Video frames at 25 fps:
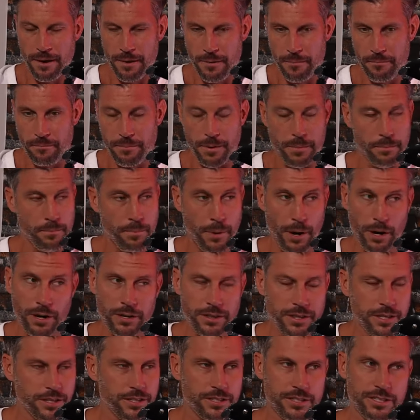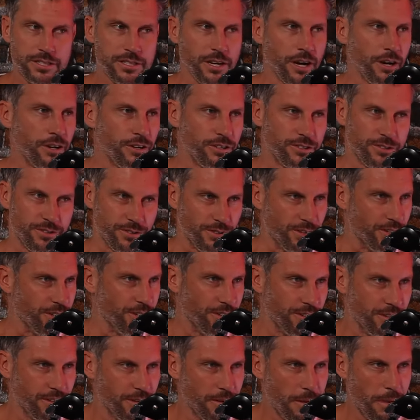But both are so true.
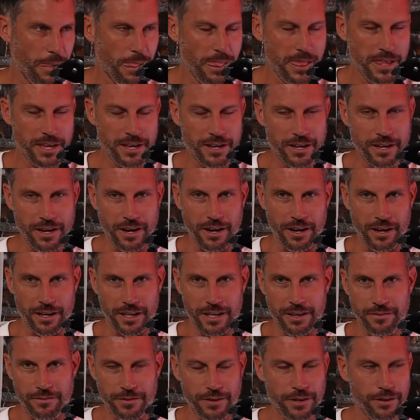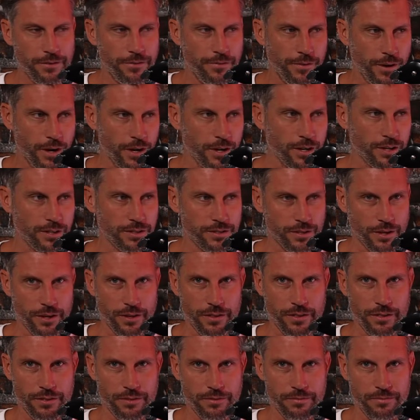Mm. You know, like, if you focus
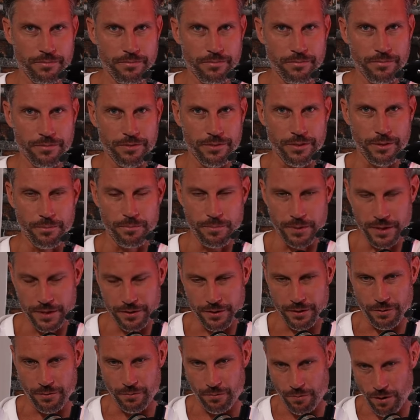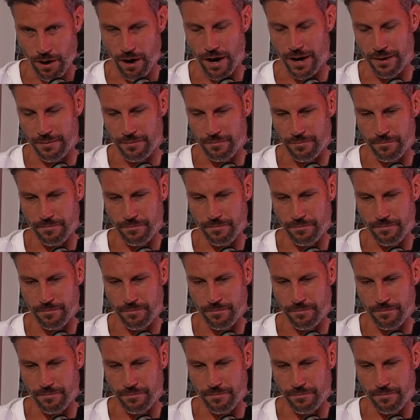on the bit, the right